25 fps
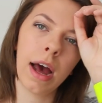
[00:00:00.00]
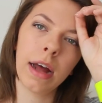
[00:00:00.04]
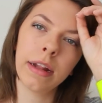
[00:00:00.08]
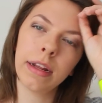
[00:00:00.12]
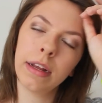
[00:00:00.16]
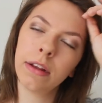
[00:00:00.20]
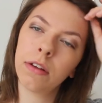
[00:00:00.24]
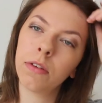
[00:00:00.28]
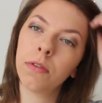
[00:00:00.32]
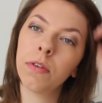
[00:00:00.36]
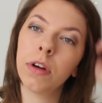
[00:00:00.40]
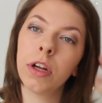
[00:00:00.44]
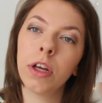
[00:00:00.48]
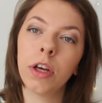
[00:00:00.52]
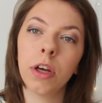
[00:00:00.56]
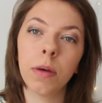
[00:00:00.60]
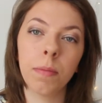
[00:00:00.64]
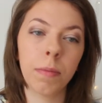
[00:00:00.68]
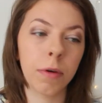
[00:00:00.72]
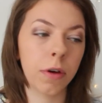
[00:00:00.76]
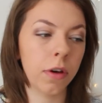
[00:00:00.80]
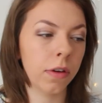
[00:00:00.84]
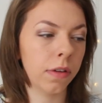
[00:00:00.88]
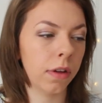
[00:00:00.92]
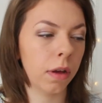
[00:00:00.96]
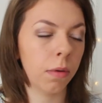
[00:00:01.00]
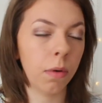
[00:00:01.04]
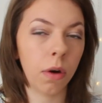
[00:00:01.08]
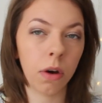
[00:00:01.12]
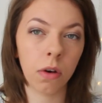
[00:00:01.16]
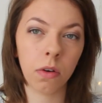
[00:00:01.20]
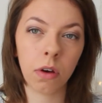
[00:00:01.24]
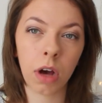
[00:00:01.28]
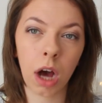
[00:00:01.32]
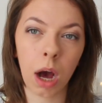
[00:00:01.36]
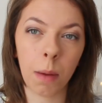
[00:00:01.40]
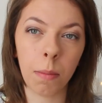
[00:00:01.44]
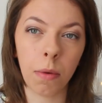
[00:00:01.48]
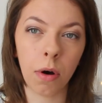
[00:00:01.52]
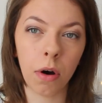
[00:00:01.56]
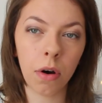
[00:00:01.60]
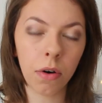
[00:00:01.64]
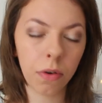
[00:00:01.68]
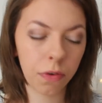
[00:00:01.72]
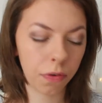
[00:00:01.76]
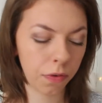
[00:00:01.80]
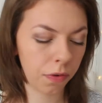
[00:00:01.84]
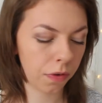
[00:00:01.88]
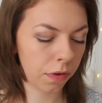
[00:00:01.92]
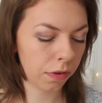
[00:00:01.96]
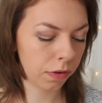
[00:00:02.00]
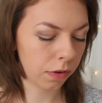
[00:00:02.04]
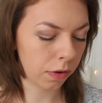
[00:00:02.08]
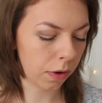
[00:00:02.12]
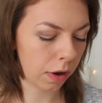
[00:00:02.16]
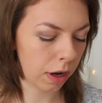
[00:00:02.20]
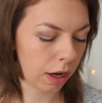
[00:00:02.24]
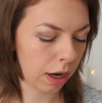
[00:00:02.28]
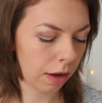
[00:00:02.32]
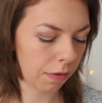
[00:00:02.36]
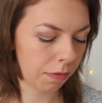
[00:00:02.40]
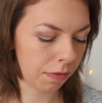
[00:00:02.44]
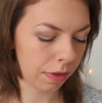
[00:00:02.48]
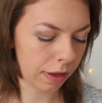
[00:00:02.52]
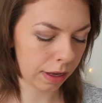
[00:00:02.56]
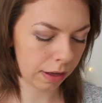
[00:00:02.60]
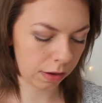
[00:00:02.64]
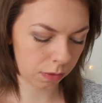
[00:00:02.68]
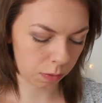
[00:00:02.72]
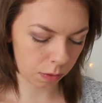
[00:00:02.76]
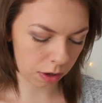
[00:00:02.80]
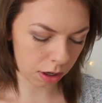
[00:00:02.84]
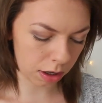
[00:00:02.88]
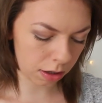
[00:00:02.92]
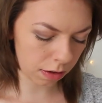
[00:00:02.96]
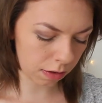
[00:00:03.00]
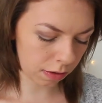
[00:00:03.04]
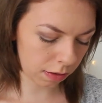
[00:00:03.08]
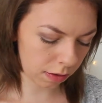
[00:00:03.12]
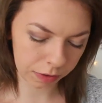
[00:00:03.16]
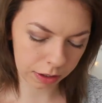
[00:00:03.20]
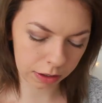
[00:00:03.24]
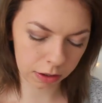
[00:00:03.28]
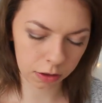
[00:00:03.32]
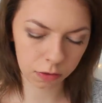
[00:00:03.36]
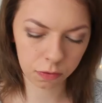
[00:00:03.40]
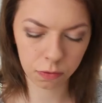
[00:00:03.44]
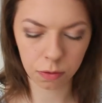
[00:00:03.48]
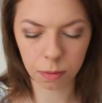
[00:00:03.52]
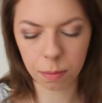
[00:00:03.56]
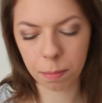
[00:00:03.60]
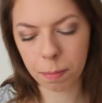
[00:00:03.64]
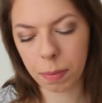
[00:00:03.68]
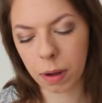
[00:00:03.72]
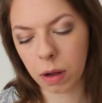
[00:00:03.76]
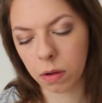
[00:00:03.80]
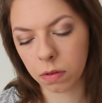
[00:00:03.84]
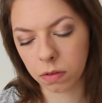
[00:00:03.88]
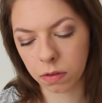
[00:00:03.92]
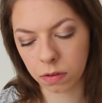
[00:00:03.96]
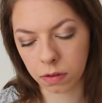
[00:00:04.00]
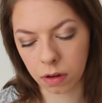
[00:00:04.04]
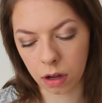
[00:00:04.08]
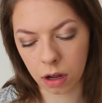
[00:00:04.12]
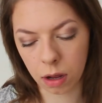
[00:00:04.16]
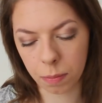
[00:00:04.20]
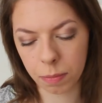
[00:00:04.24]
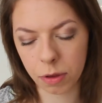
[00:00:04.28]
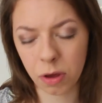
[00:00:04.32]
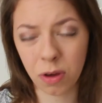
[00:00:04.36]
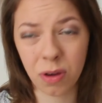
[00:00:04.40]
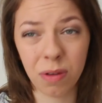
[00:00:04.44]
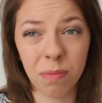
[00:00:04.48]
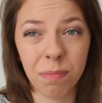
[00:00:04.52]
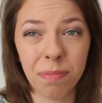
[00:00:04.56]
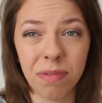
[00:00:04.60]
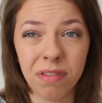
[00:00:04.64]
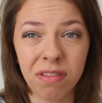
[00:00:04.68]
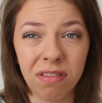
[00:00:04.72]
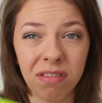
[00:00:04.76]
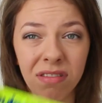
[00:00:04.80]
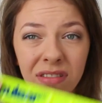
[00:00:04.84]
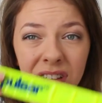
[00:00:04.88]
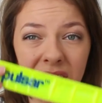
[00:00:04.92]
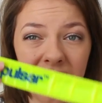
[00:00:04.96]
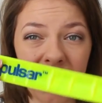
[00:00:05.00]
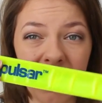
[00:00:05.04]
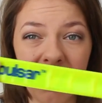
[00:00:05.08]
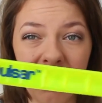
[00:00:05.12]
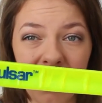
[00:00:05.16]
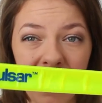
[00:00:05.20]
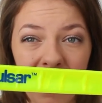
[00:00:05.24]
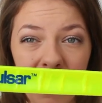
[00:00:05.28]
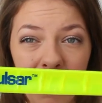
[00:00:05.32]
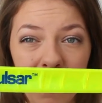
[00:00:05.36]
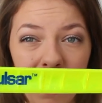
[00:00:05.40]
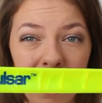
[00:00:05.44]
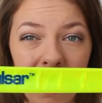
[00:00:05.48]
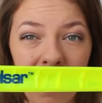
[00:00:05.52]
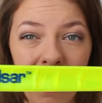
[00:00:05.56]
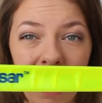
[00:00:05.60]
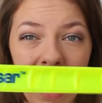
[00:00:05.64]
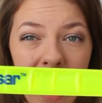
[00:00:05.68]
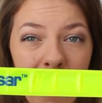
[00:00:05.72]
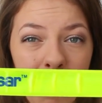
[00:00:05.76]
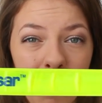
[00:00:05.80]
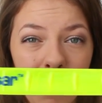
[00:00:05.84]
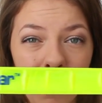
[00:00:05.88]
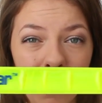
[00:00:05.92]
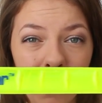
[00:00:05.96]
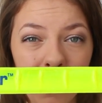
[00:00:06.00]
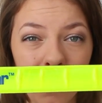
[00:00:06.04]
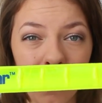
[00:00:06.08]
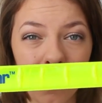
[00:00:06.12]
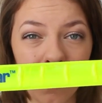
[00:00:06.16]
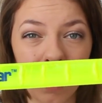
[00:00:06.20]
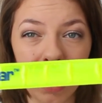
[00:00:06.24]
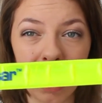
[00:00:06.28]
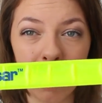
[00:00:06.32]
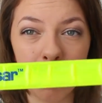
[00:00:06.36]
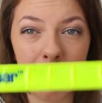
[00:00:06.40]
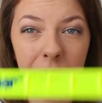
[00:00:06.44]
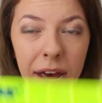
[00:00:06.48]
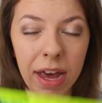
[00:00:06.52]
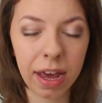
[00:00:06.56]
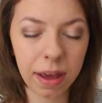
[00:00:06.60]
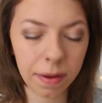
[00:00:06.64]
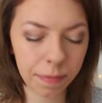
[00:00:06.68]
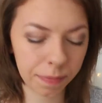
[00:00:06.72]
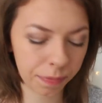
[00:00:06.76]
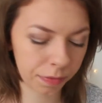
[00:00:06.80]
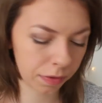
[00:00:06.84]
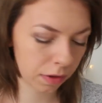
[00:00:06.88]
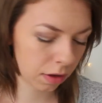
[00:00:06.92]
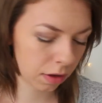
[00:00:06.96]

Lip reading: And these are really good because they won't come off, so I love these ones. This is from Pulsar, but you can just get these anywhere like Amazon or eBay.